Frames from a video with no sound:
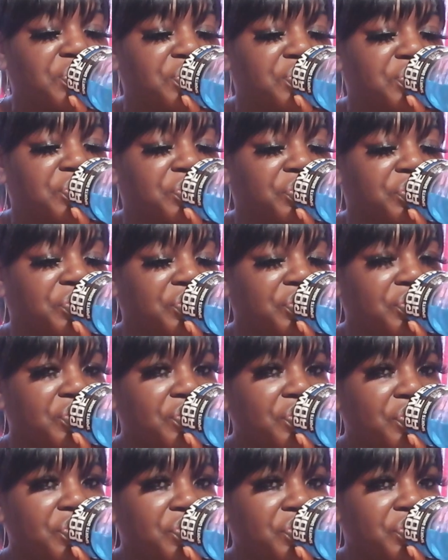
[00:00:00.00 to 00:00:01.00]

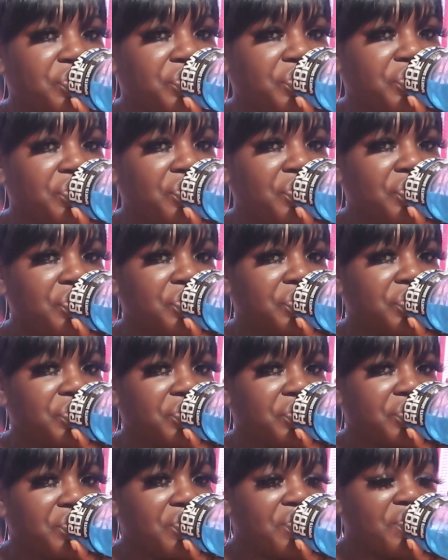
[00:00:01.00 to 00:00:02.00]

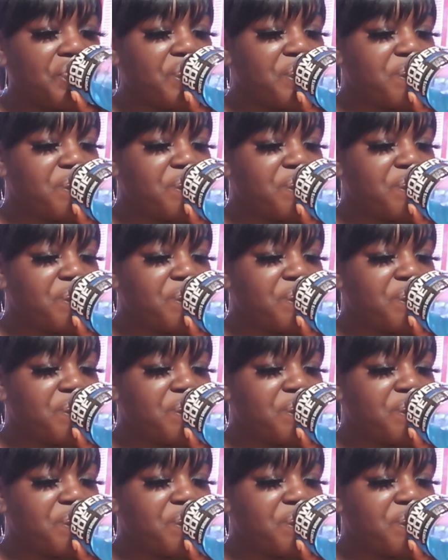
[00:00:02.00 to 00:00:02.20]
(not speaking)